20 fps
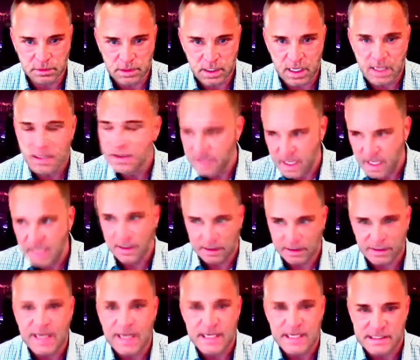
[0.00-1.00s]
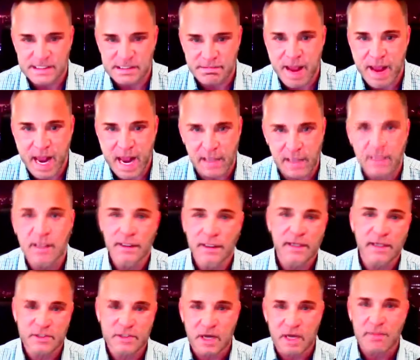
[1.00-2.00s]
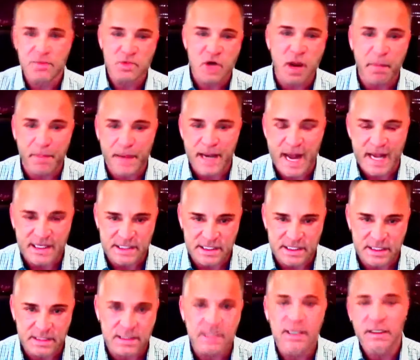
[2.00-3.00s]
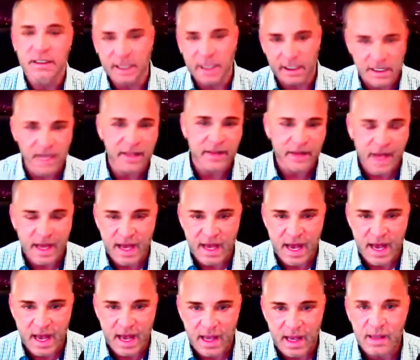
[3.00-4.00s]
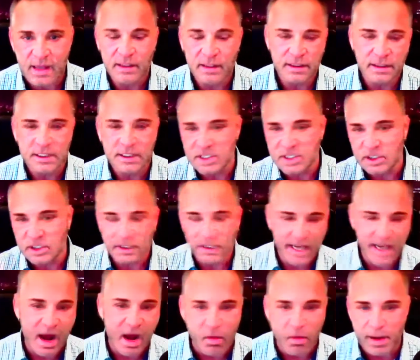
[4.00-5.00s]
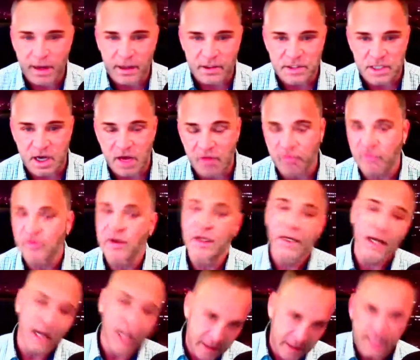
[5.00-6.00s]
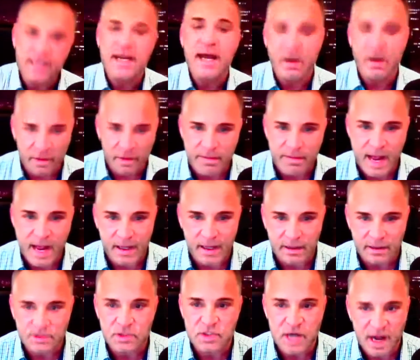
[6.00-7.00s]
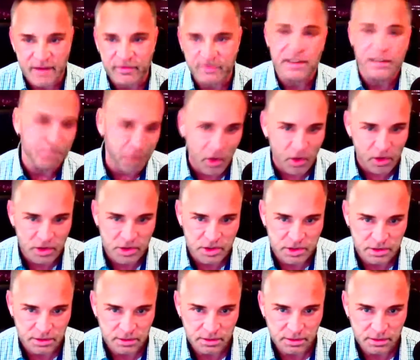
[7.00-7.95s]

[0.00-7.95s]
Okay, they is the man. They stopped dropping acid. They cut their hair. They took the cowbells off, and they're now the man driving the Porsche.